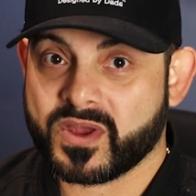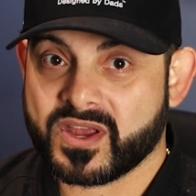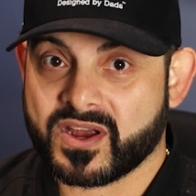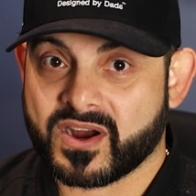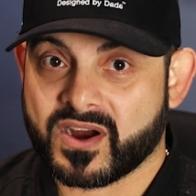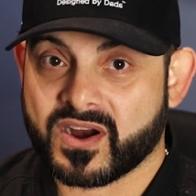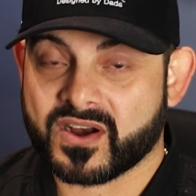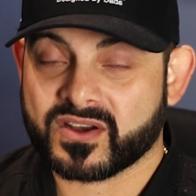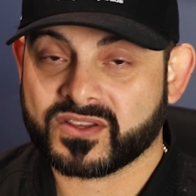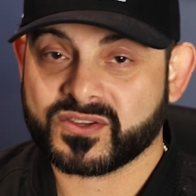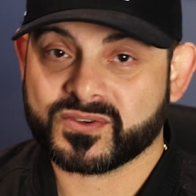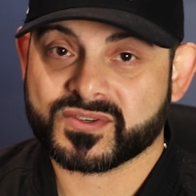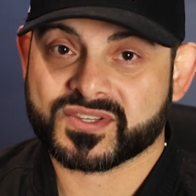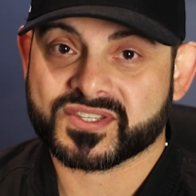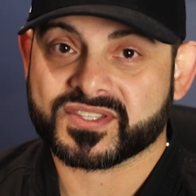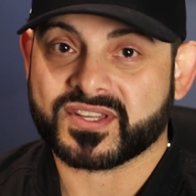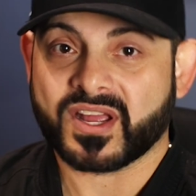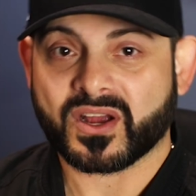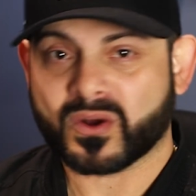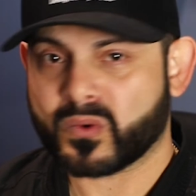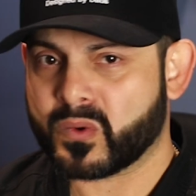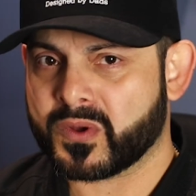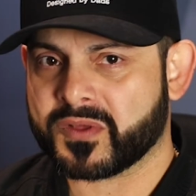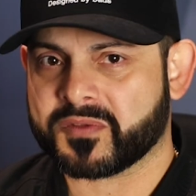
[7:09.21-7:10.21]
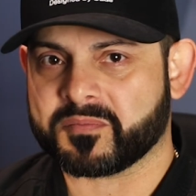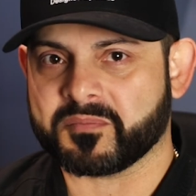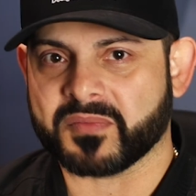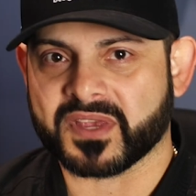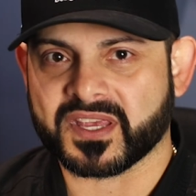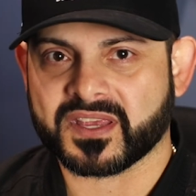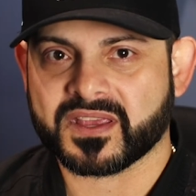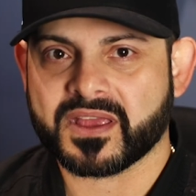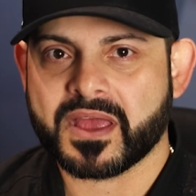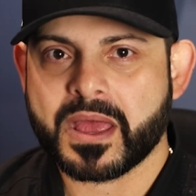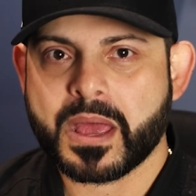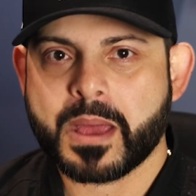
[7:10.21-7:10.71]
we are, you stuck with
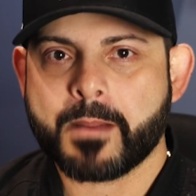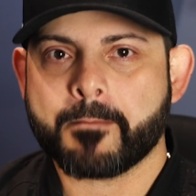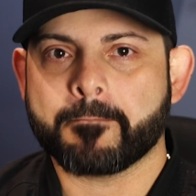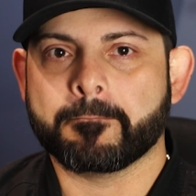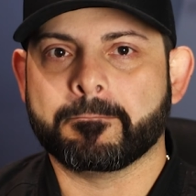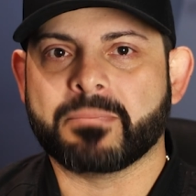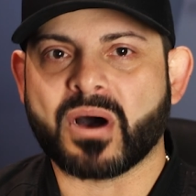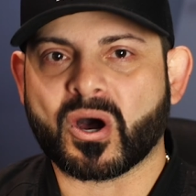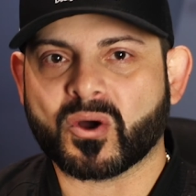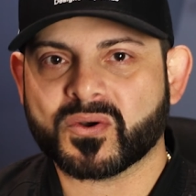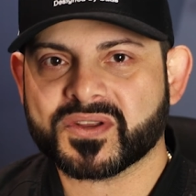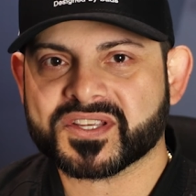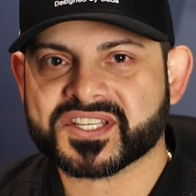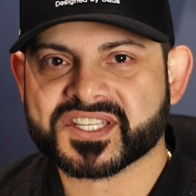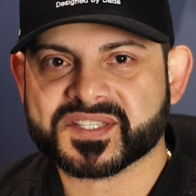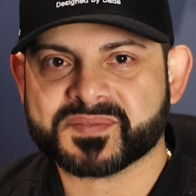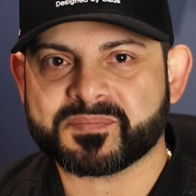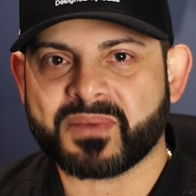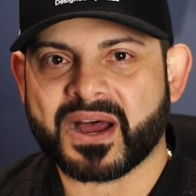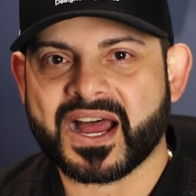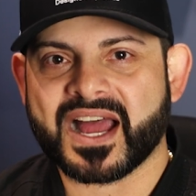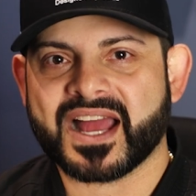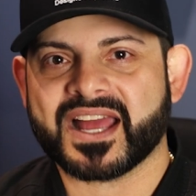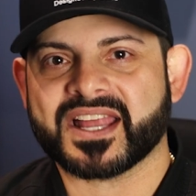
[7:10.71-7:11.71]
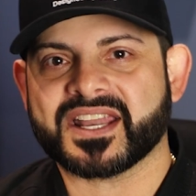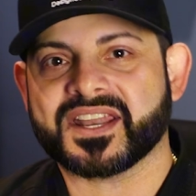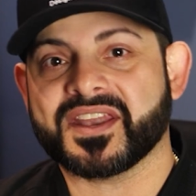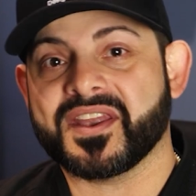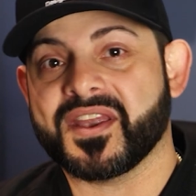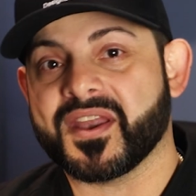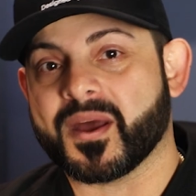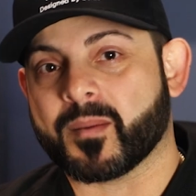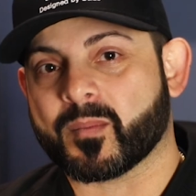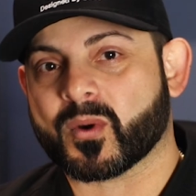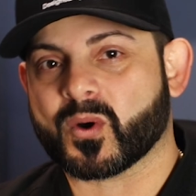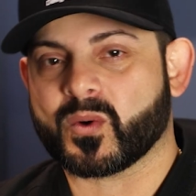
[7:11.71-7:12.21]
me. Bonus spot
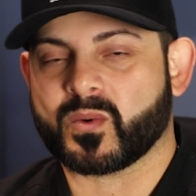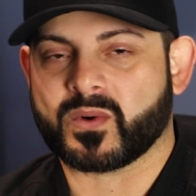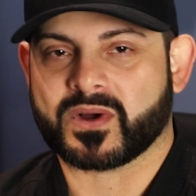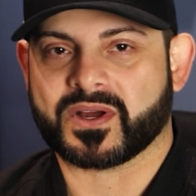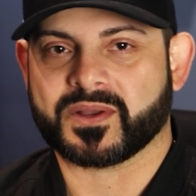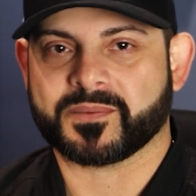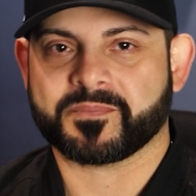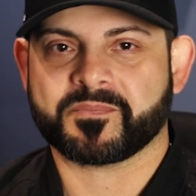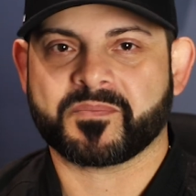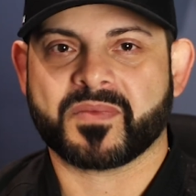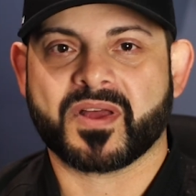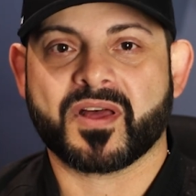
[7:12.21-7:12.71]
number 1,